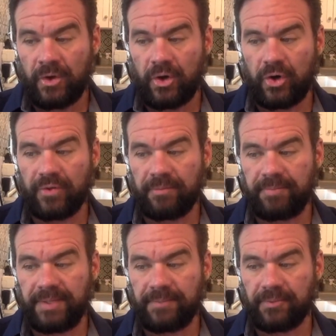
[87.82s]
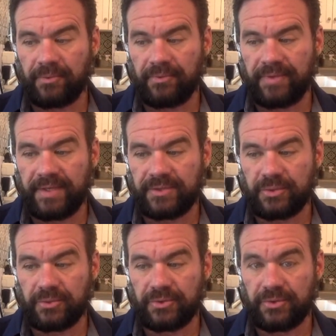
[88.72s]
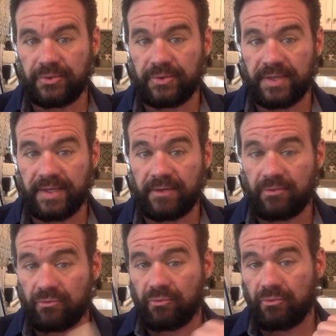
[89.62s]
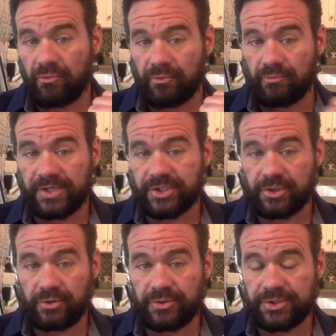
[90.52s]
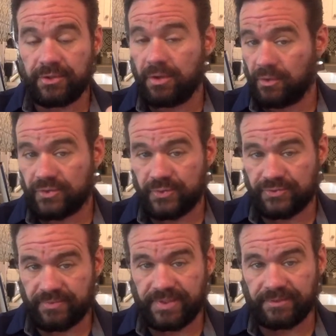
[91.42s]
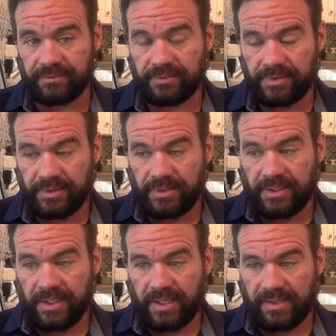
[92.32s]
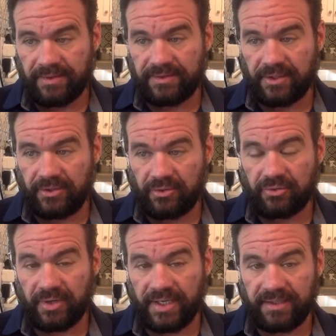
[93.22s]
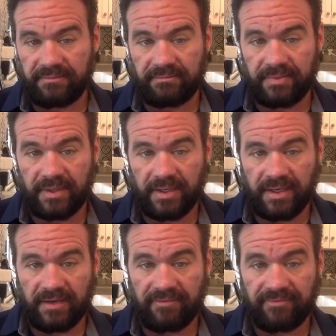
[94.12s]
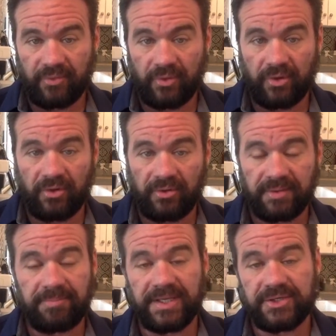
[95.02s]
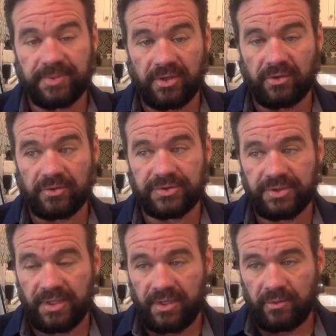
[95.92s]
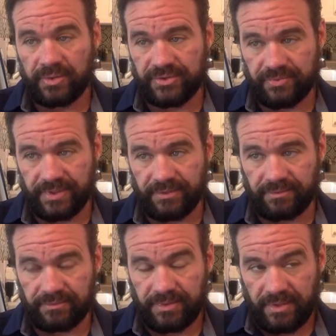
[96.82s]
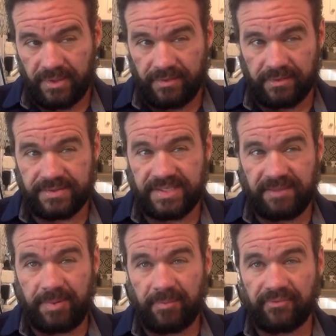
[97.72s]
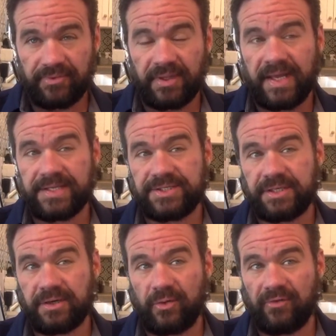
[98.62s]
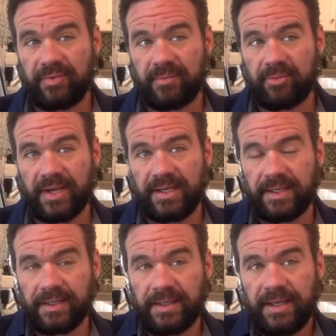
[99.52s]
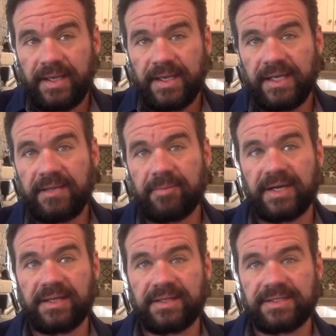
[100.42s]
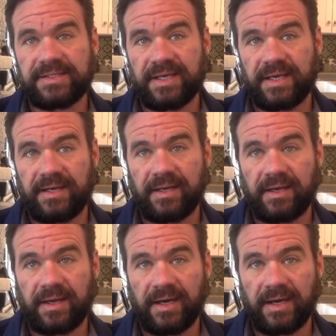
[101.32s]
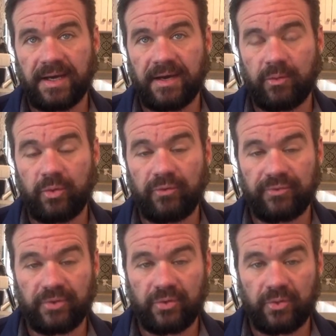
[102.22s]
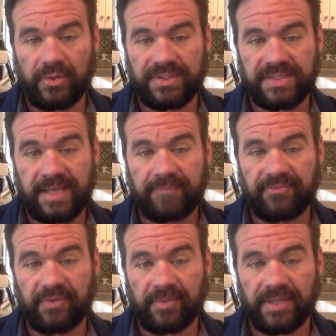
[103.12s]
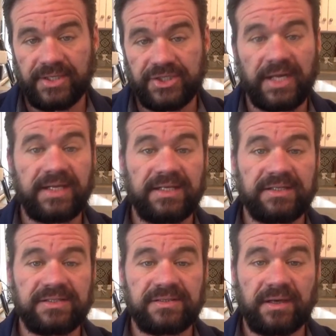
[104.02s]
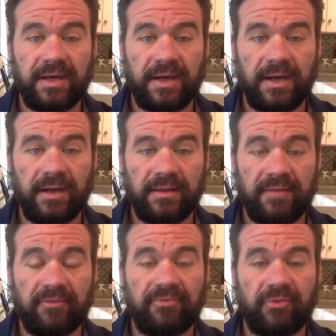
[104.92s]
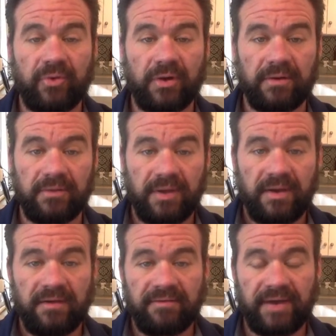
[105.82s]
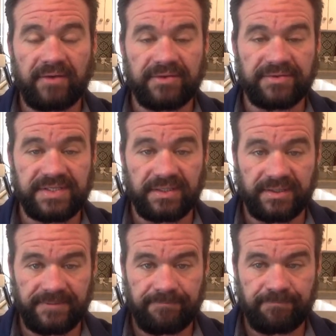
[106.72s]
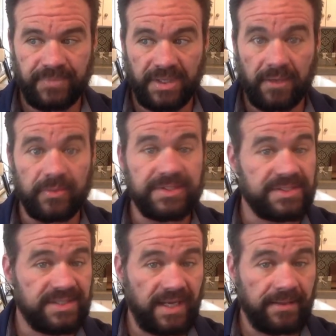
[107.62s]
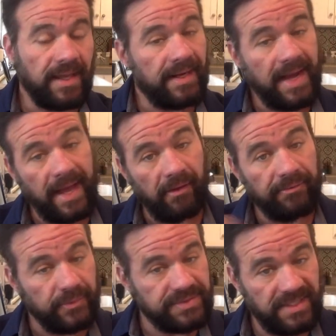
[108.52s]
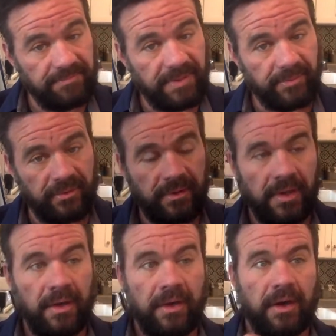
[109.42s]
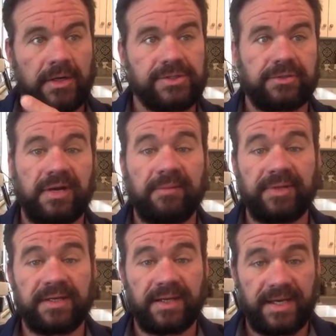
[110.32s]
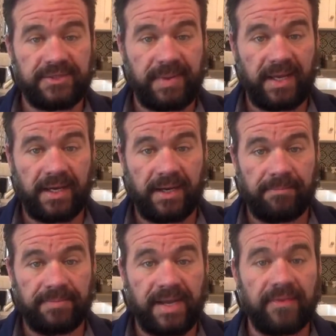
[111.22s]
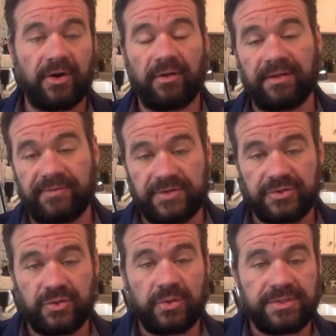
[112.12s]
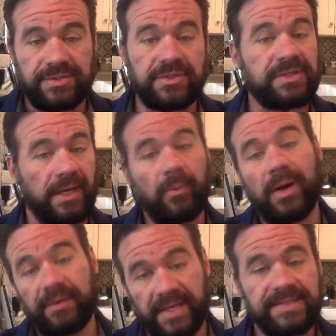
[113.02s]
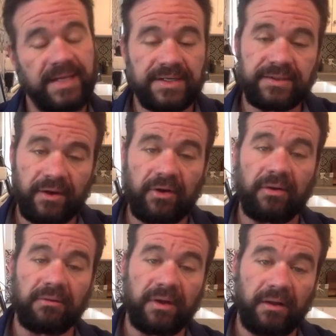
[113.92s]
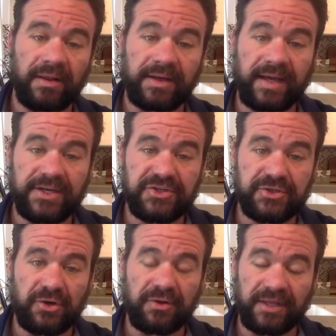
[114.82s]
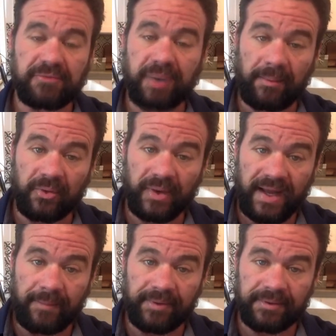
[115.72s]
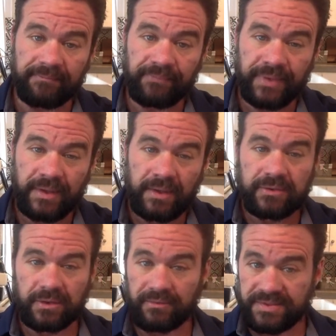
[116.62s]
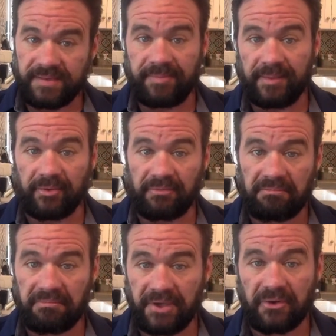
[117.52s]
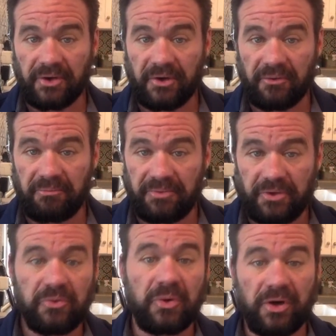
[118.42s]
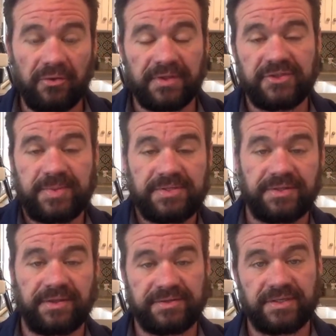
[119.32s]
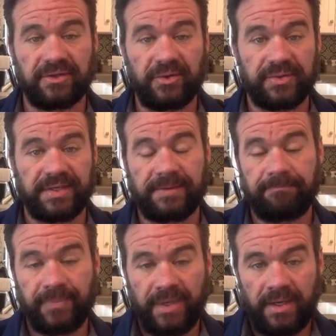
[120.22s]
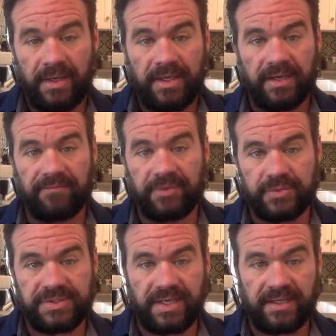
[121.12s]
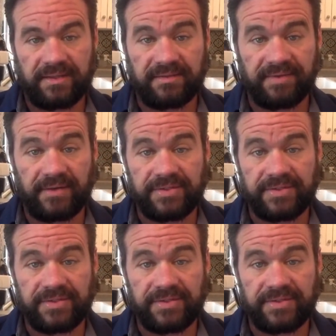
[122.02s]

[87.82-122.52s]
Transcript: are the people that told you that Russian collusion hoax was real, that the Ukraine phone call impeachment hoax was real. They're the same people for the last year who have been branding anybody that said Wu flu escaped from a Chinese level 4 virus facility was insane. And now those same people are scrambling to catch back up now that all the official sources are saying, well, yes, actually all indications are that that's probably what happened. So the same people, a year ago, you were called a conspiracy theorist and a lunatic if you said that the virus